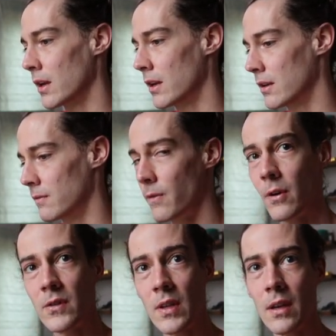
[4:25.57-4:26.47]
It
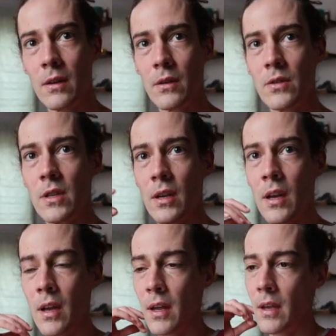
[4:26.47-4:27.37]
invokes the energy
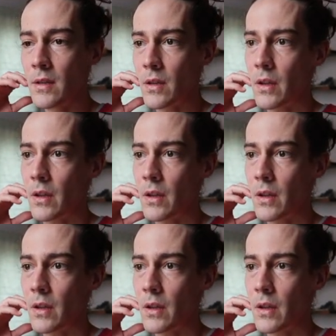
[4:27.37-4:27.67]
so